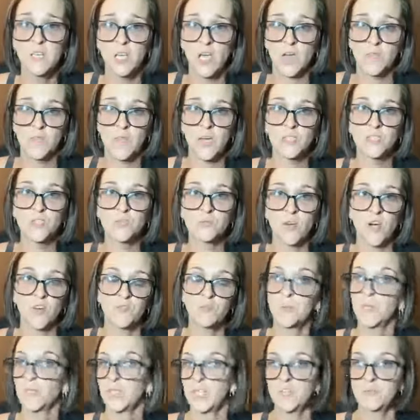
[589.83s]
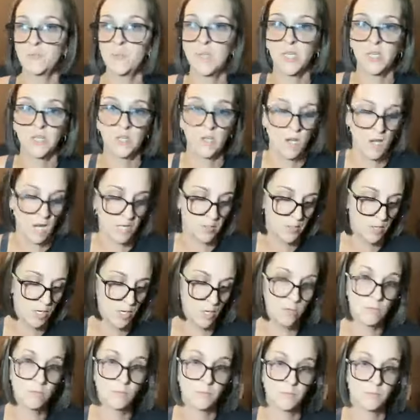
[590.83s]
and that's rough, believe me, I
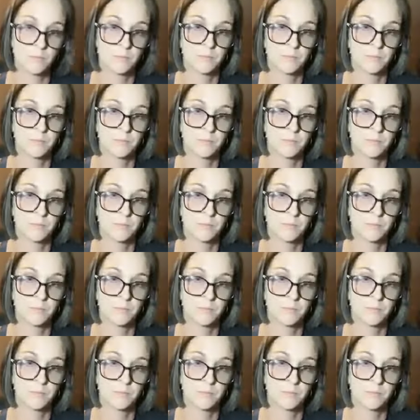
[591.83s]
know,